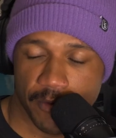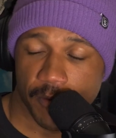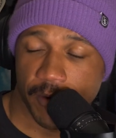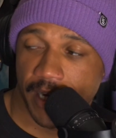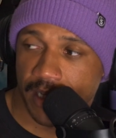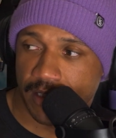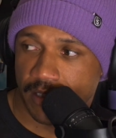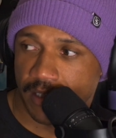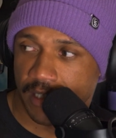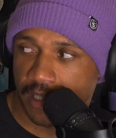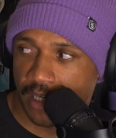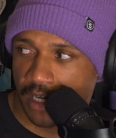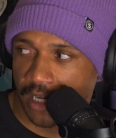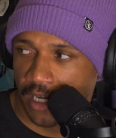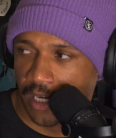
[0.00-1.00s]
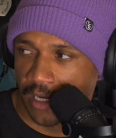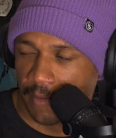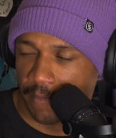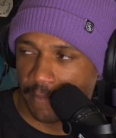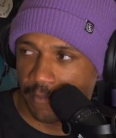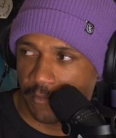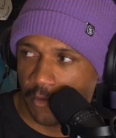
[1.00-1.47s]
when we went out to
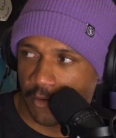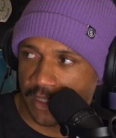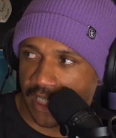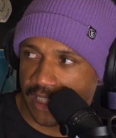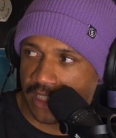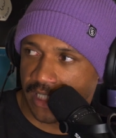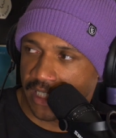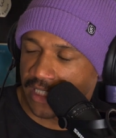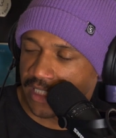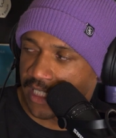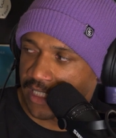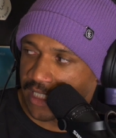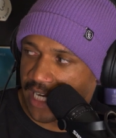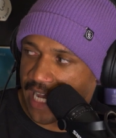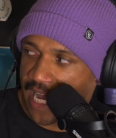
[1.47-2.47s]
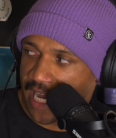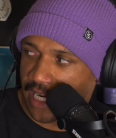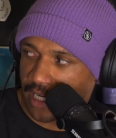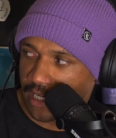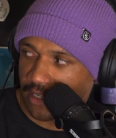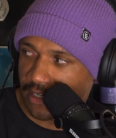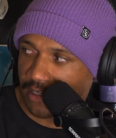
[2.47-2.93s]
what was that in
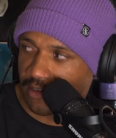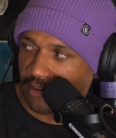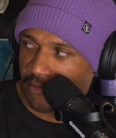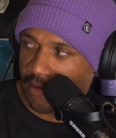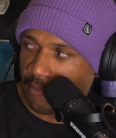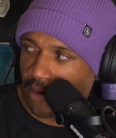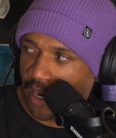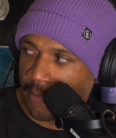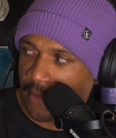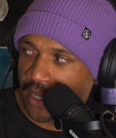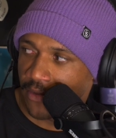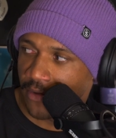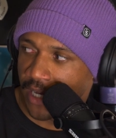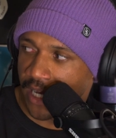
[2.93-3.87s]
Cincinnati? Remember I met you